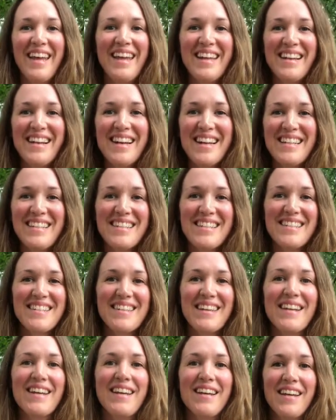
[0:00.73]
Hey guys,
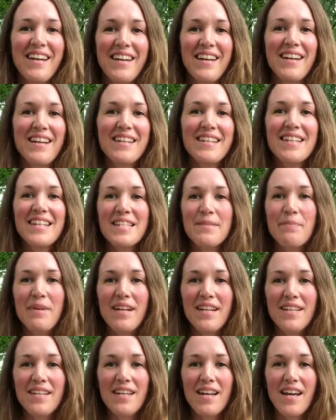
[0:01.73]
this
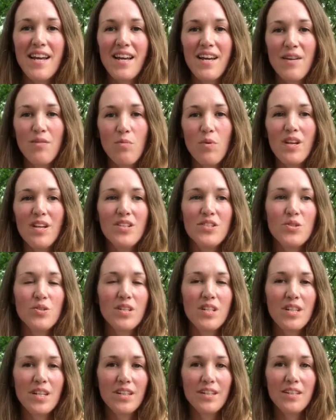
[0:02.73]
month I want to
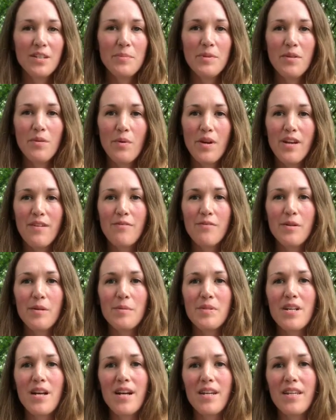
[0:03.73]
get a little bit away from
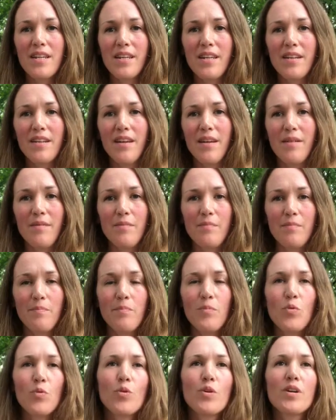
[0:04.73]
talking
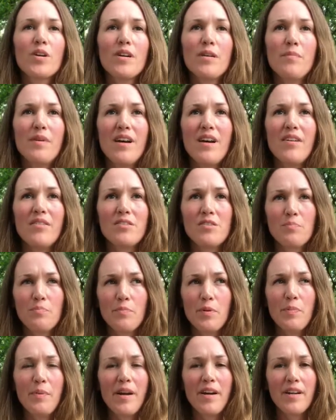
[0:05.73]
more about
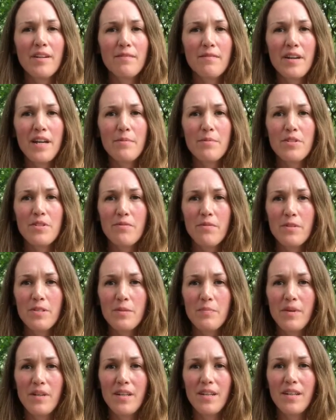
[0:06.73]
preparing fibers for
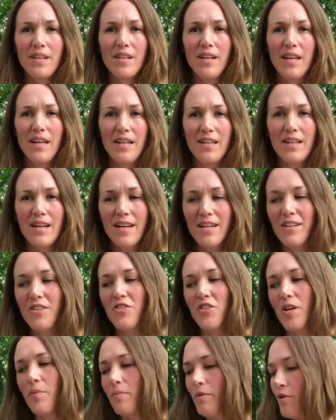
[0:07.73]
spinning and kind of
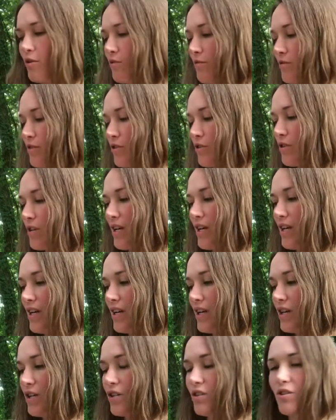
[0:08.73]
jump over
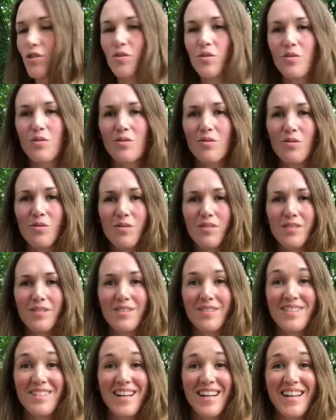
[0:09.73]
to
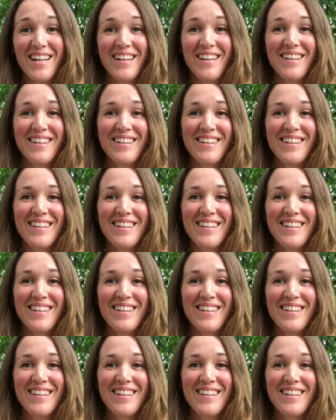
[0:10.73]
dyeing.